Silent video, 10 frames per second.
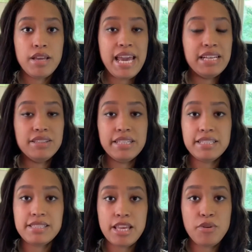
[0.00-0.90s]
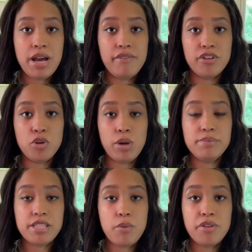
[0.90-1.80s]
analytics that you have on your
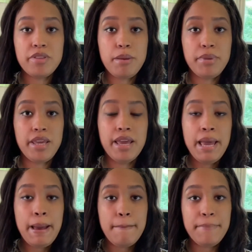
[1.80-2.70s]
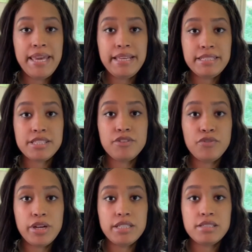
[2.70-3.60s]
website, whether that be making
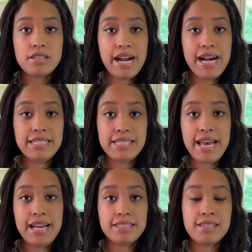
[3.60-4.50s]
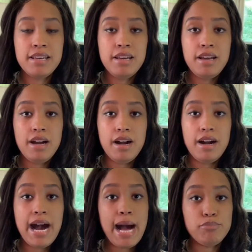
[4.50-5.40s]
different contact
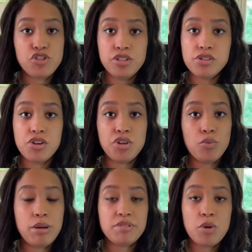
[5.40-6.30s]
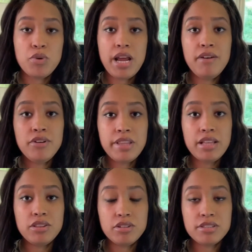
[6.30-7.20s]
options on your website, whatever
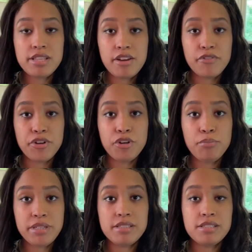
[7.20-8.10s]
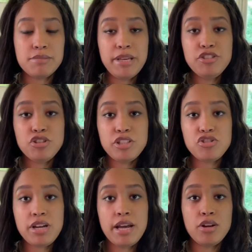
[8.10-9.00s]
that looks like for your business, make sure that
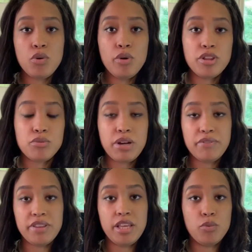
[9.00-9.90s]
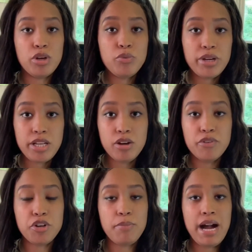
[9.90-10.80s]
you're kind of going through everything, rereading
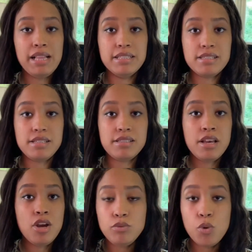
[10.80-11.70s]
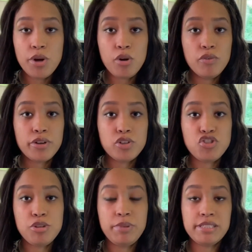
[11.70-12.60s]
over your policies, going over your
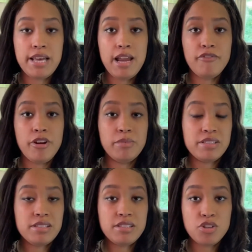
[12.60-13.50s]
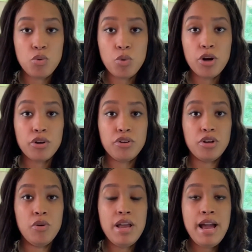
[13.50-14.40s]
shipping time frame. Does this still work? You
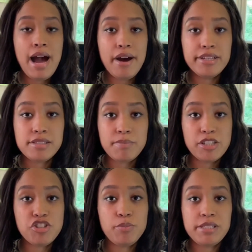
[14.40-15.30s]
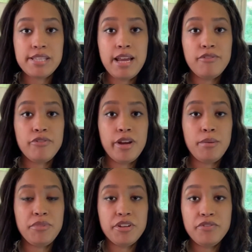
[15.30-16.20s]
know, how does my shipping time
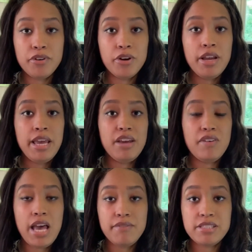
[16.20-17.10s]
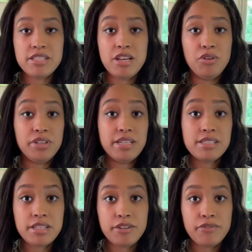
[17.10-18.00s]
frame differ if I have a sale?
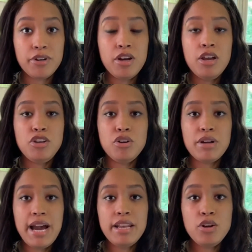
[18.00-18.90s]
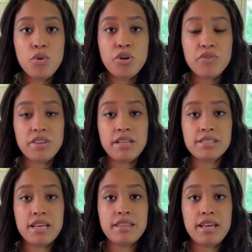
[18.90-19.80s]
Does it differ? You know, kind of going over
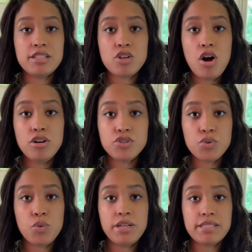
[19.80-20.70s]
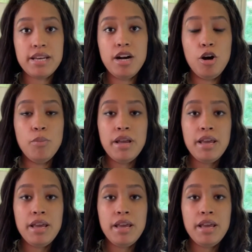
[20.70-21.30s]
things like that is also going to help